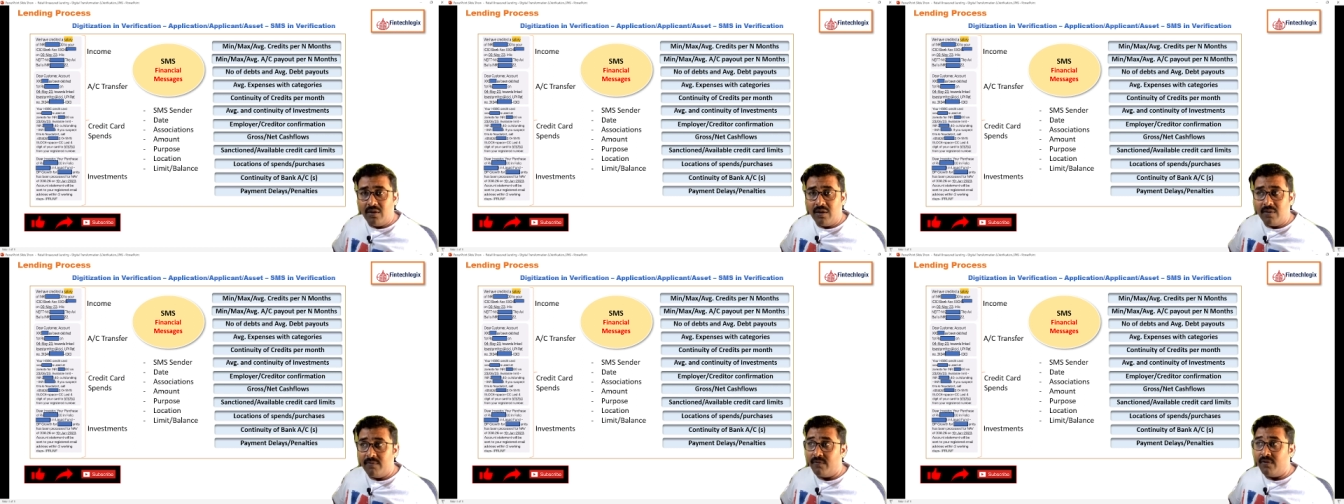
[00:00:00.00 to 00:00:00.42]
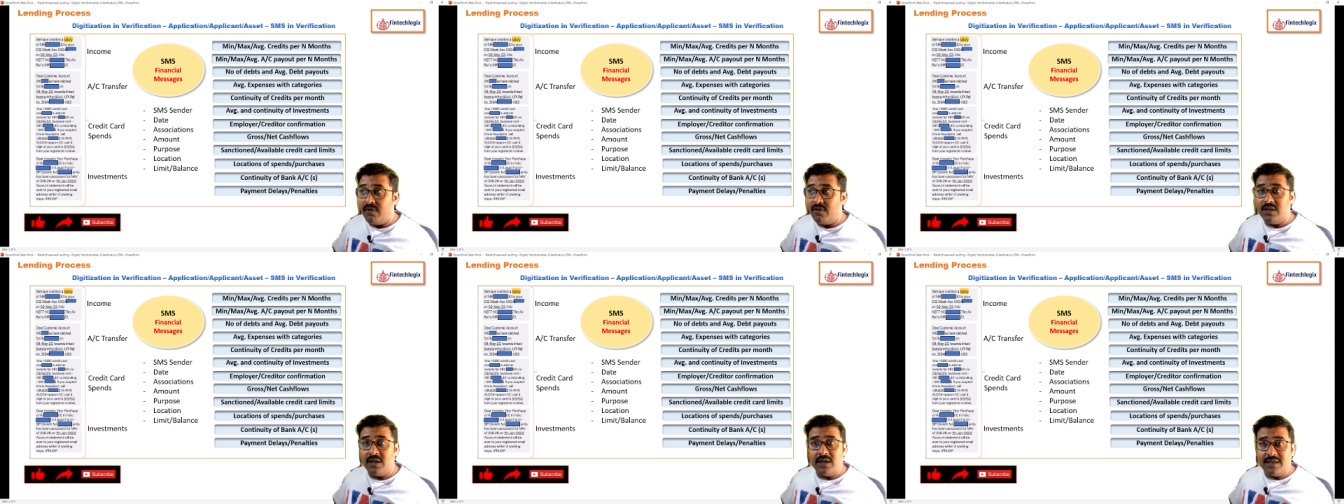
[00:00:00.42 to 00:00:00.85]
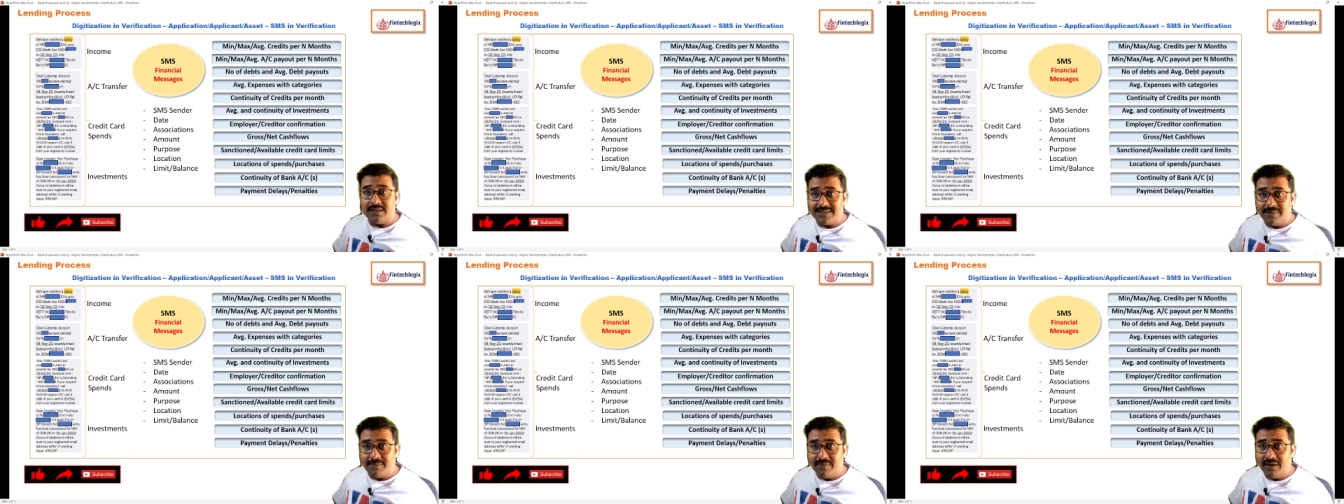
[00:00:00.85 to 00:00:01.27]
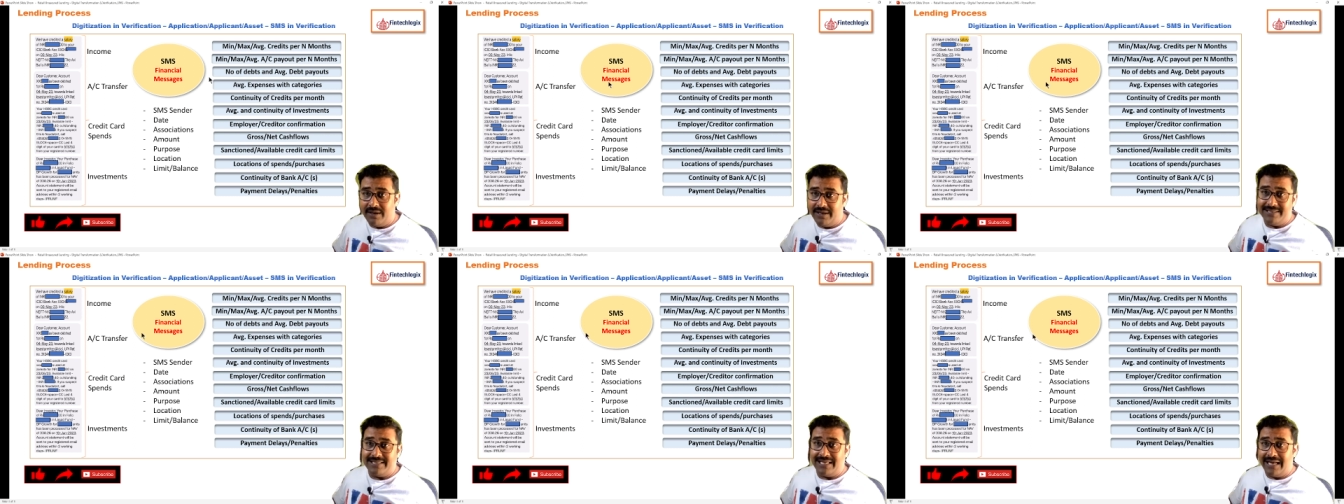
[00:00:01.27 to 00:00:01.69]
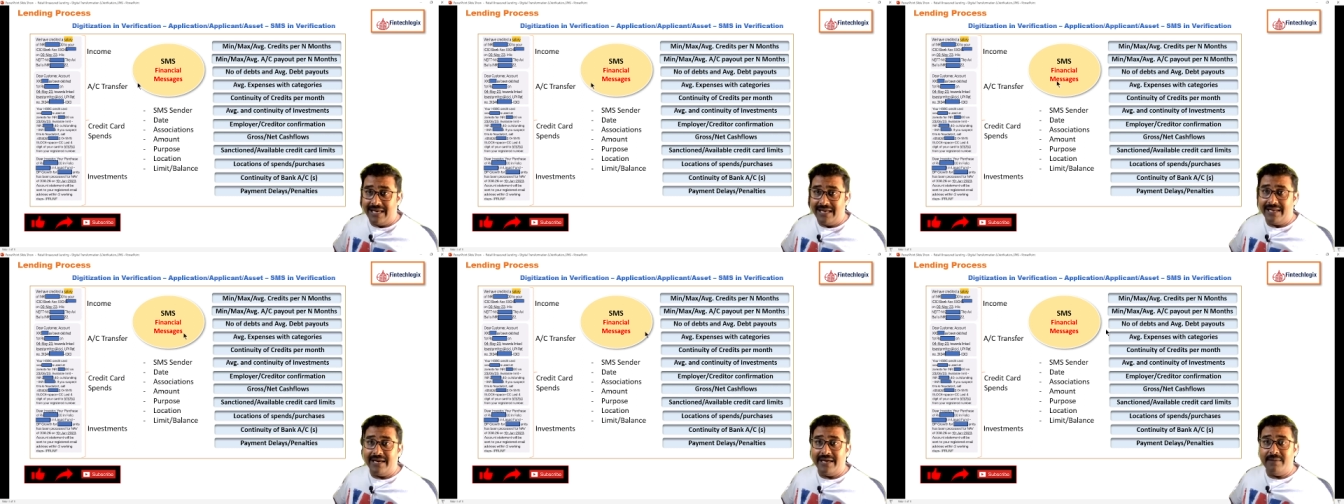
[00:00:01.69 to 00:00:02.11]
for the customer, a salary
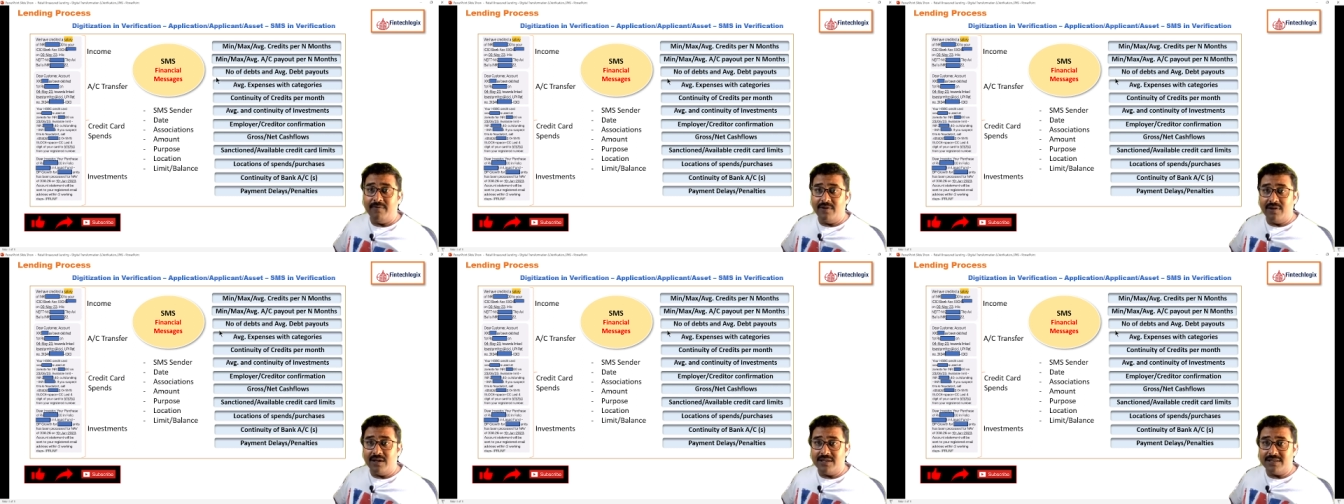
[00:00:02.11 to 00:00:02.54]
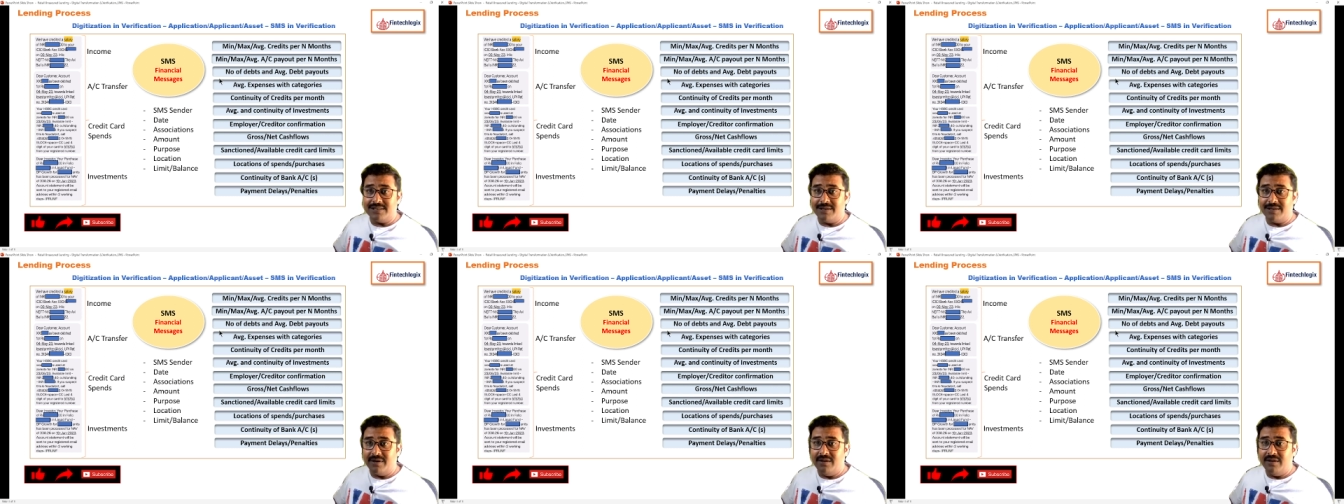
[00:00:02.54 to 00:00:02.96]
credit for the customer.